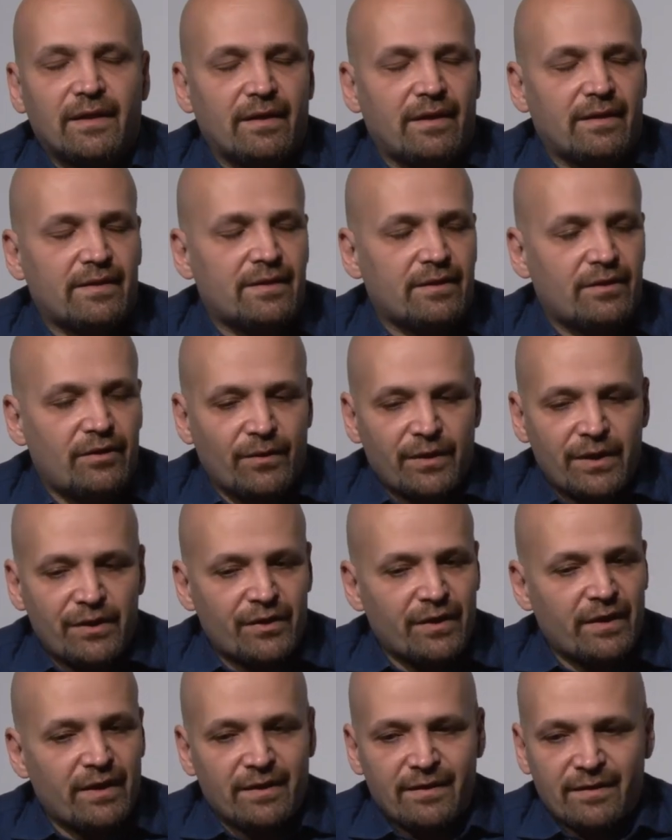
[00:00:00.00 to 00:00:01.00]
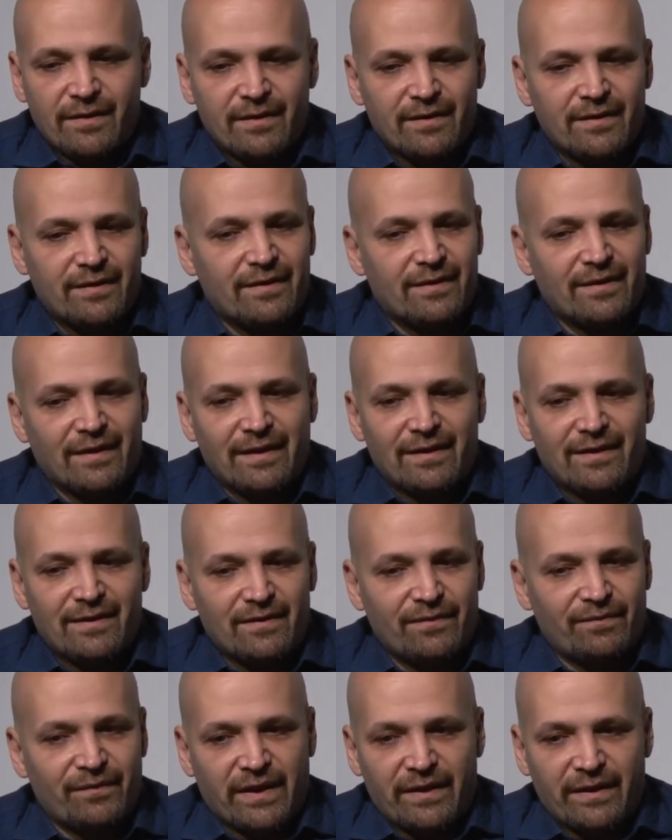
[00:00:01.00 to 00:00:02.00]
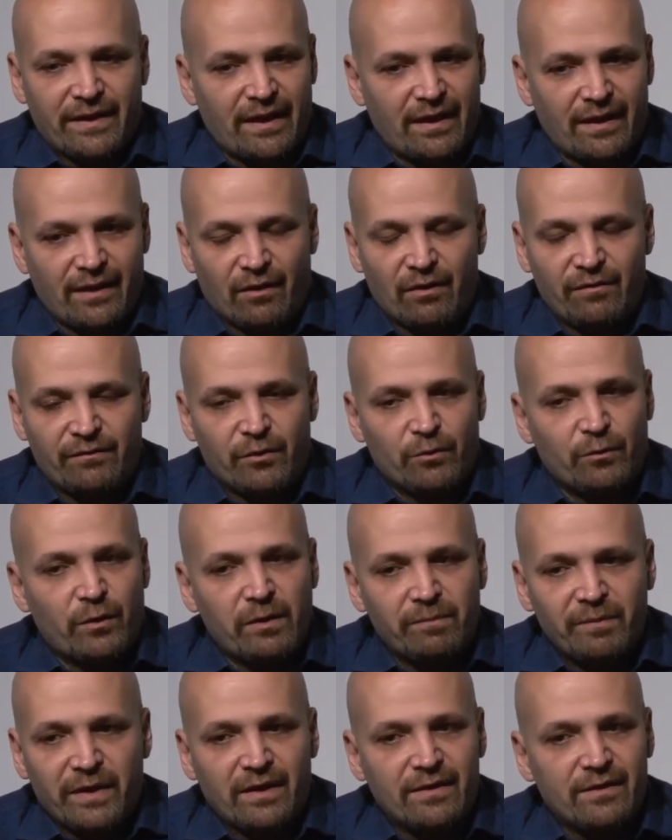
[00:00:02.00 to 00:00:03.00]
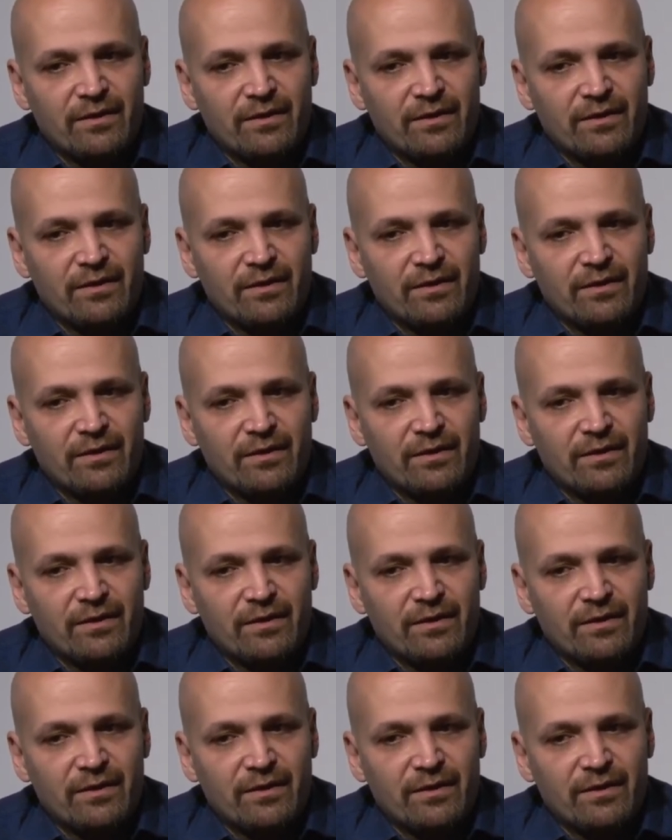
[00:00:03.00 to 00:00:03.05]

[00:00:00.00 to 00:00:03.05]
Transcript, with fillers: a situation, it's, it's very overwhelming.